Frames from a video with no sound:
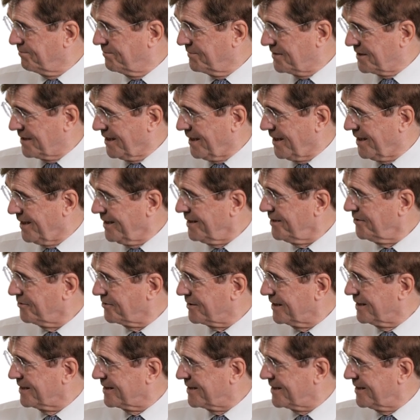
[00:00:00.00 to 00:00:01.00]
slide, you
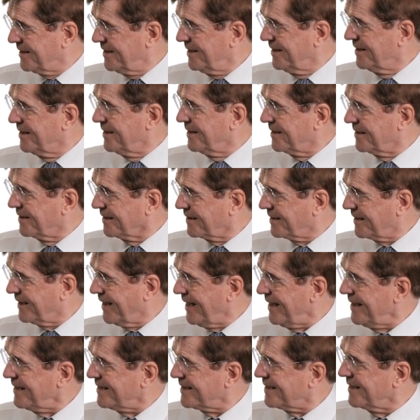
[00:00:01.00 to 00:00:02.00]
can see the
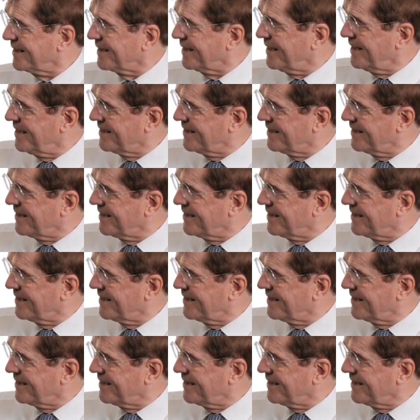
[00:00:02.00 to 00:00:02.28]
casing